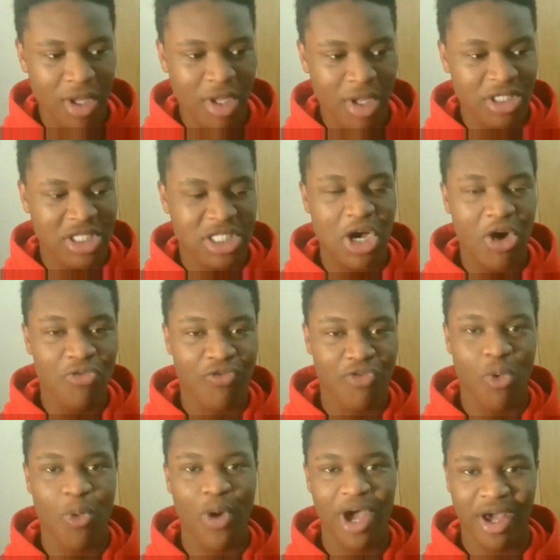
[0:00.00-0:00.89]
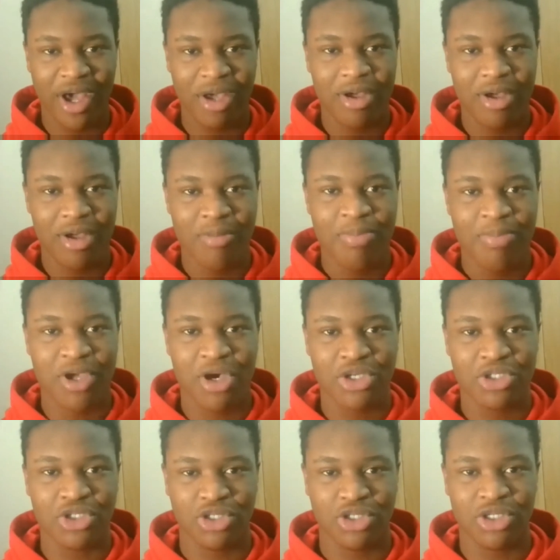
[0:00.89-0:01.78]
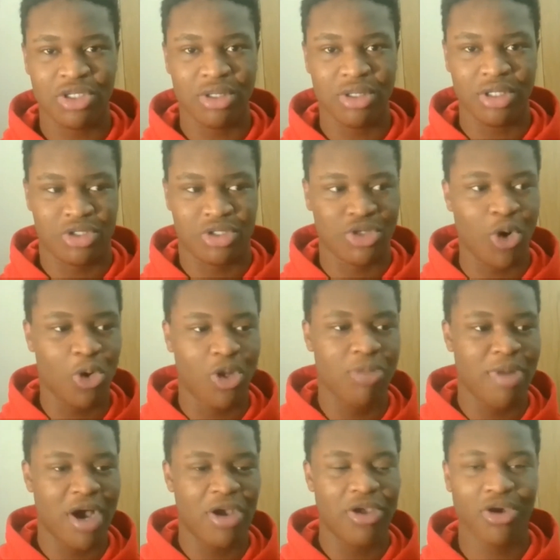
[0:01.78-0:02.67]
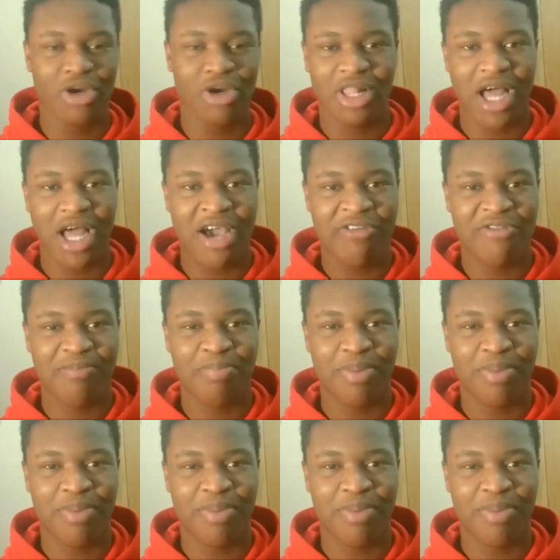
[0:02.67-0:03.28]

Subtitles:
self-aware, because it's talking about your life,